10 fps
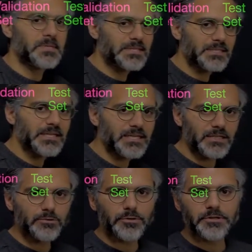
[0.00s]
the data
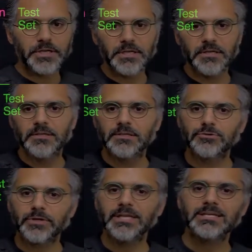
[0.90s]
into 3,
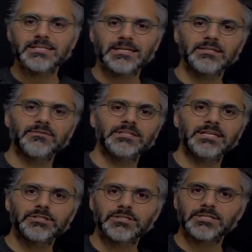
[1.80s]
training set,
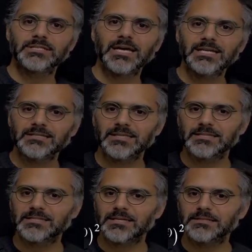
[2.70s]
validation set, and test
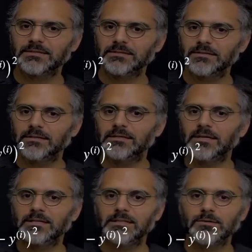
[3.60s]
set,
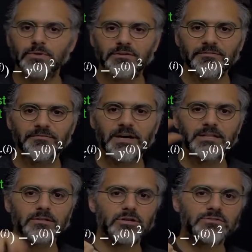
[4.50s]
and then we define the
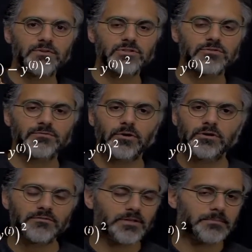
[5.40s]
loss function for all
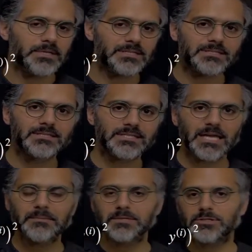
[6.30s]
of them. It's the
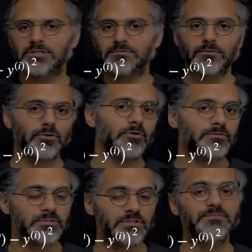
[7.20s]
same, it's just for over
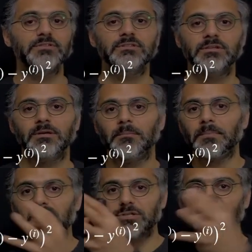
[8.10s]
different
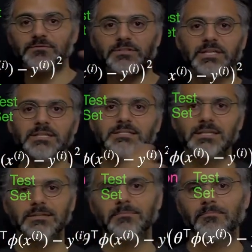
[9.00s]
parts of the data set.